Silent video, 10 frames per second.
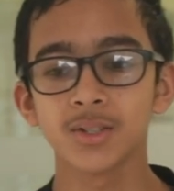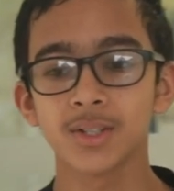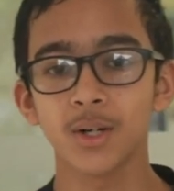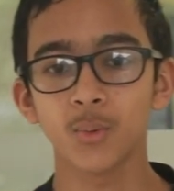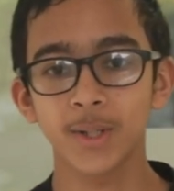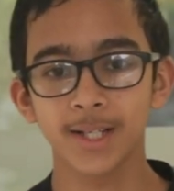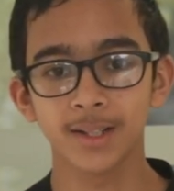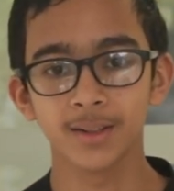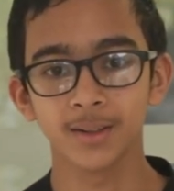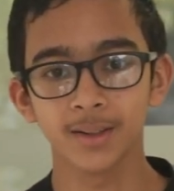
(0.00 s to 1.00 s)
so that we
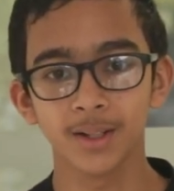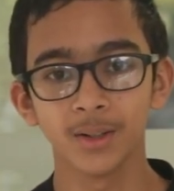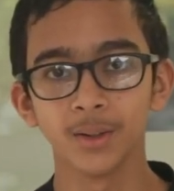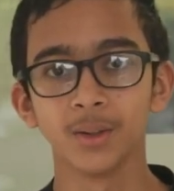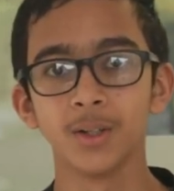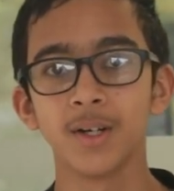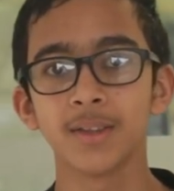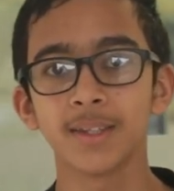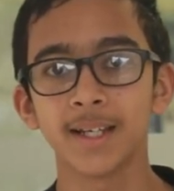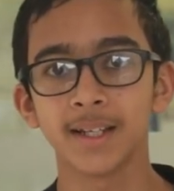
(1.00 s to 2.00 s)
can
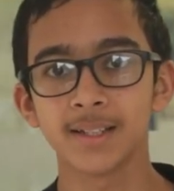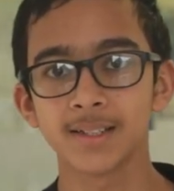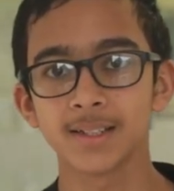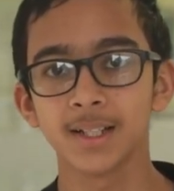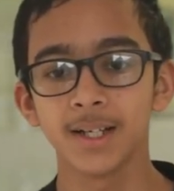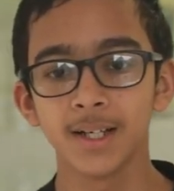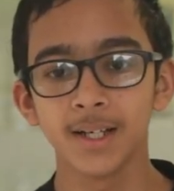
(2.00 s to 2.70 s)
learn things